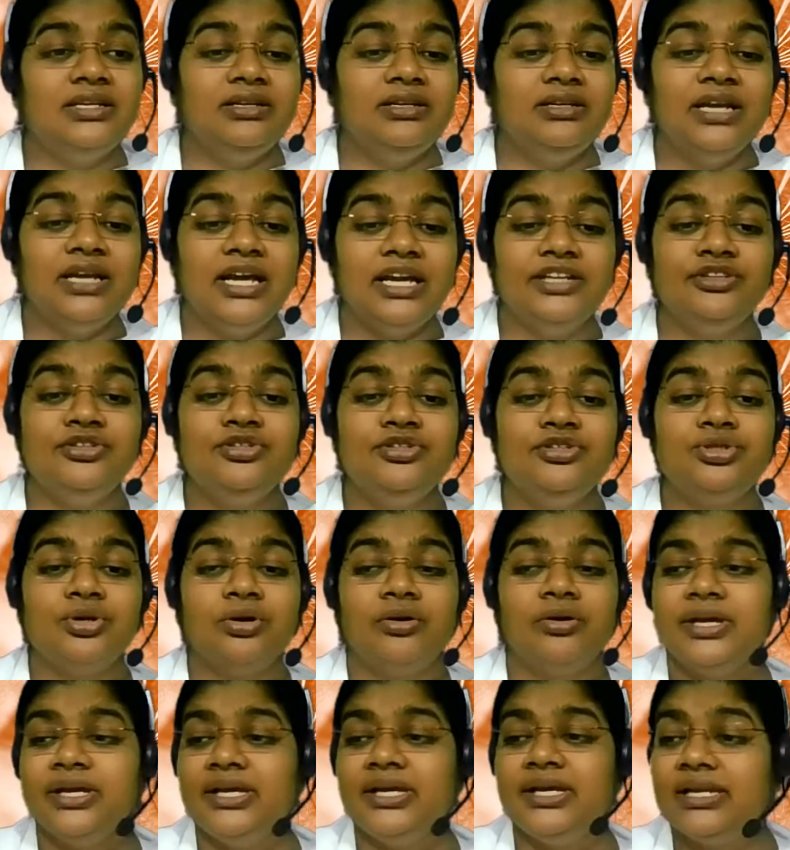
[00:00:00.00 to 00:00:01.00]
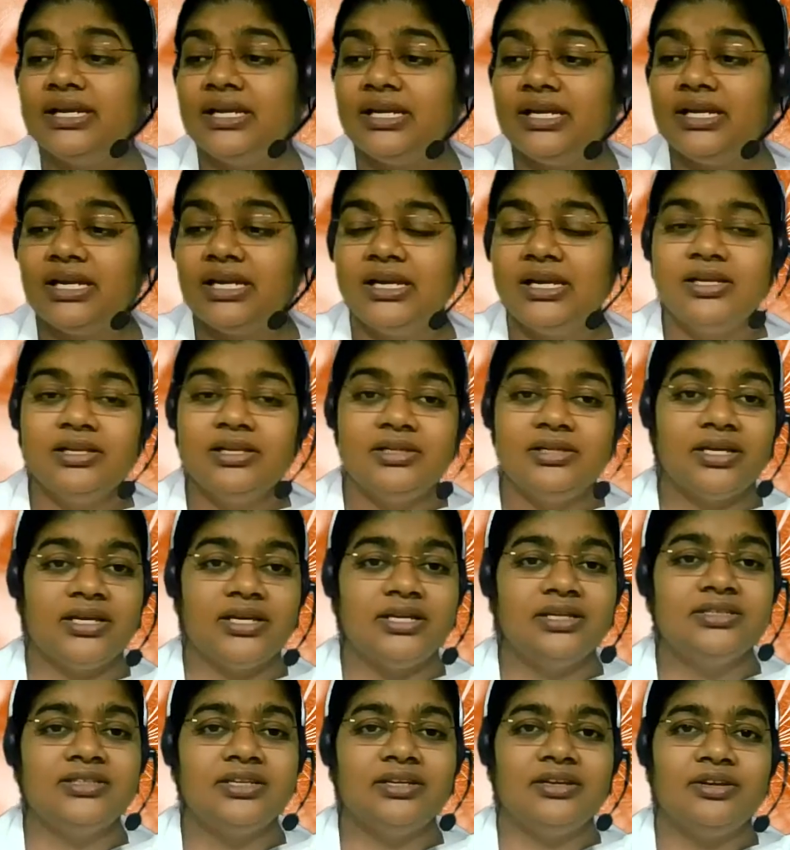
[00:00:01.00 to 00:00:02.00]
enjoying little
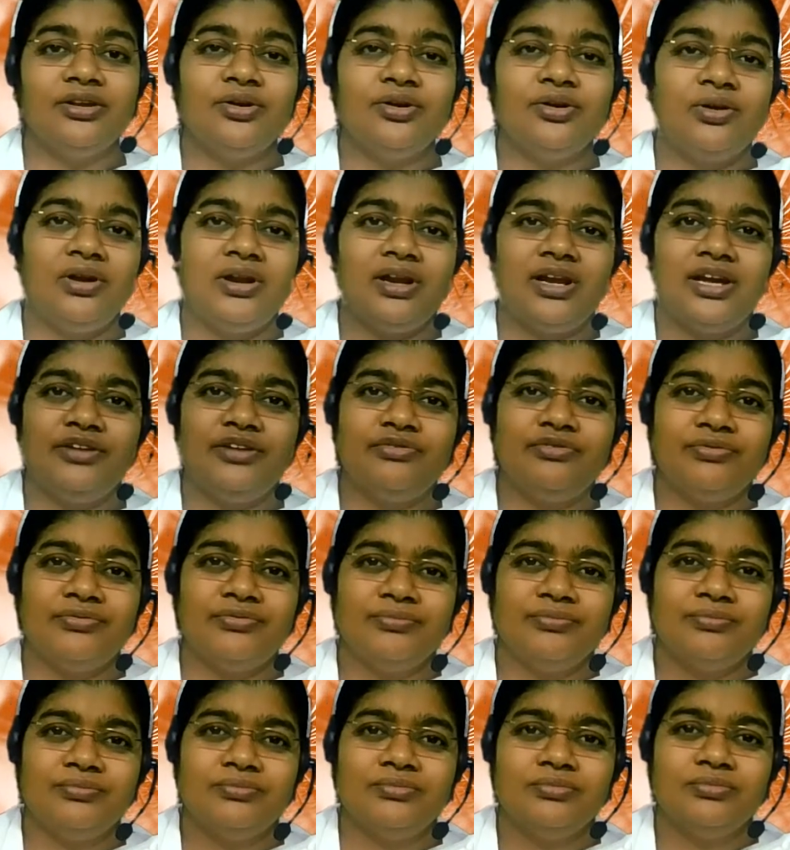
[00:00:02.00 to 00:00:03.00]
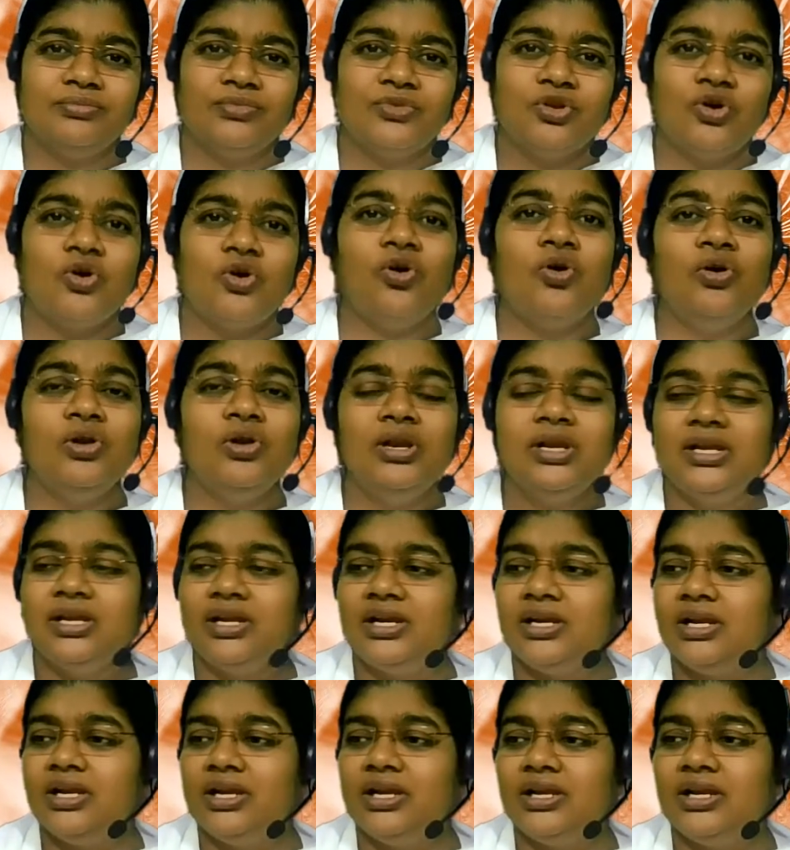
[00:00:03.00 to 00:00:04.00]
things in your life, all
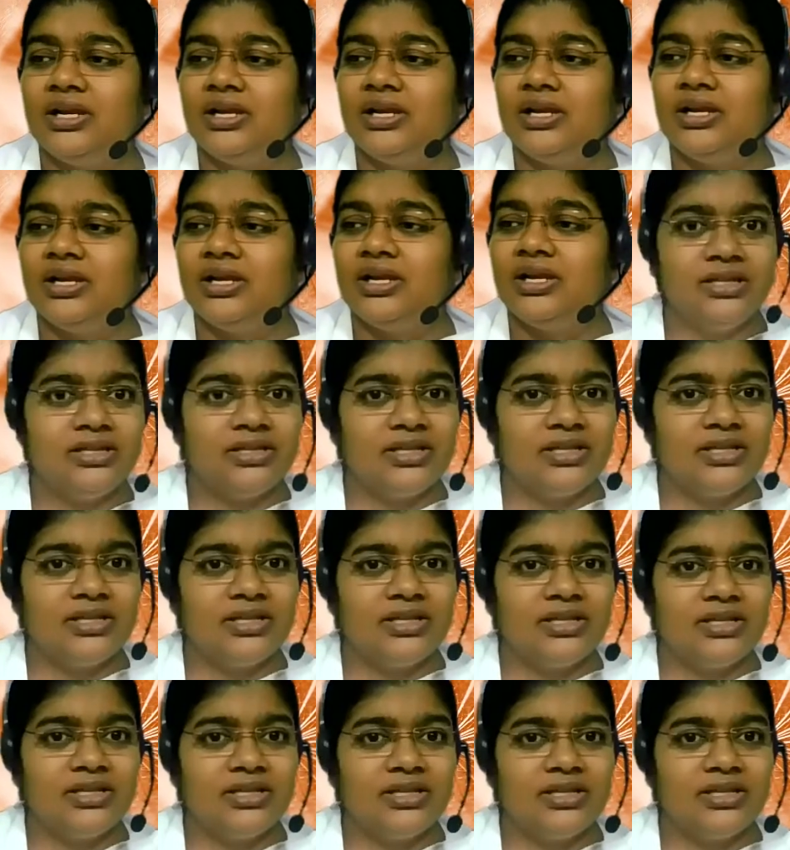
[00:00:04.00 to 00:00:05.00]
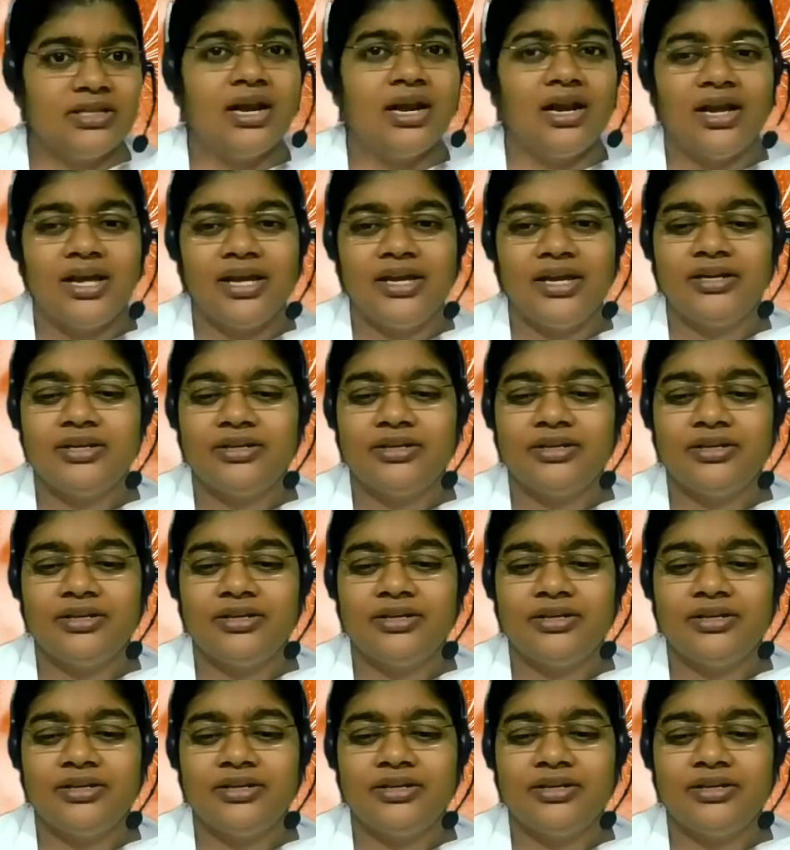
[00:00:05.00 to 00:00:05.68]
little things are like,